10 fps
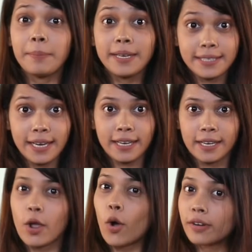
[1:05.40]
can be
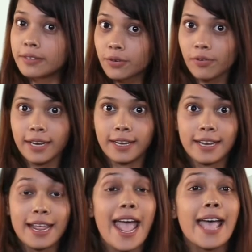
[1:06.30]
taken on a screen